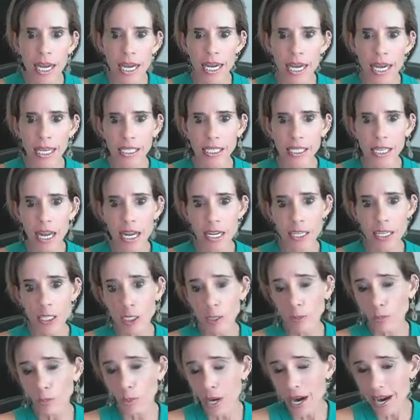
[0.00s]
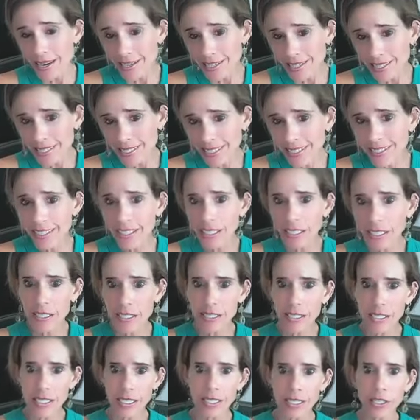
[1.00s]
It's unsurprising
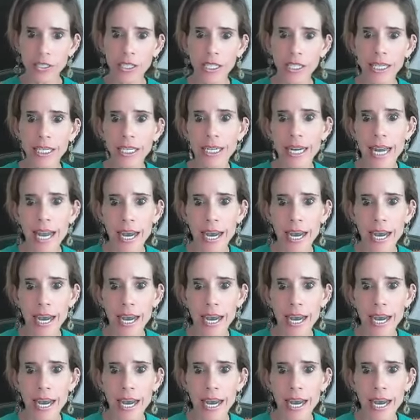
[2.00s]
considering